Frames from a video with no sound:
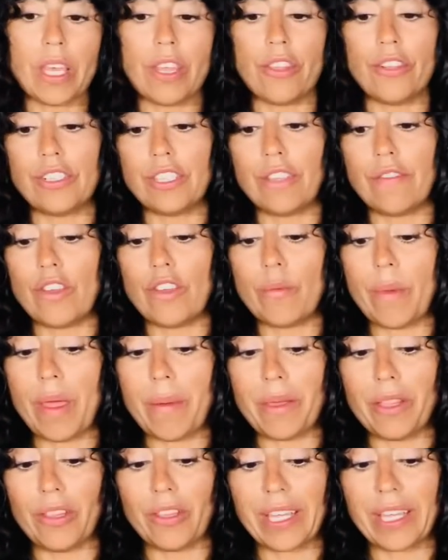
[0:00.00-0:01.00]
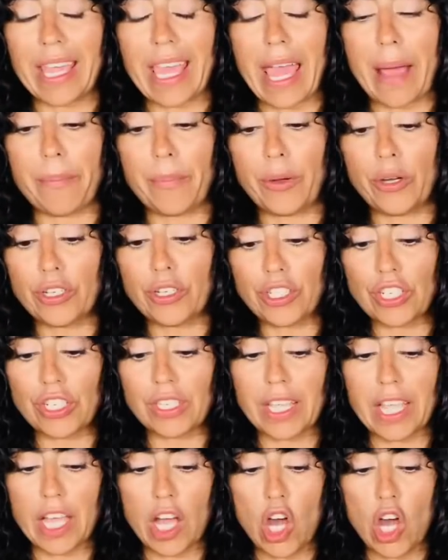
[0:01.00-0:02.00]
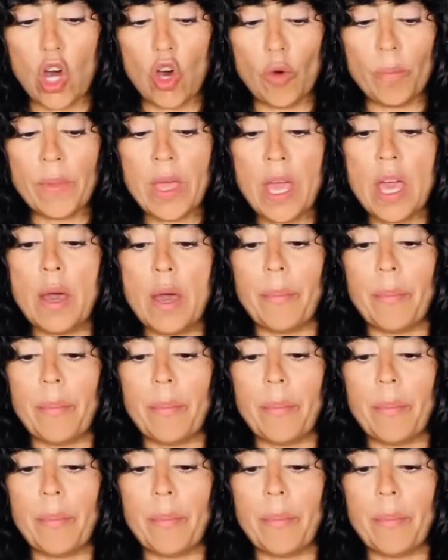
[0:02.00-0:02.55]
Others of you may be looking at purchasing a home.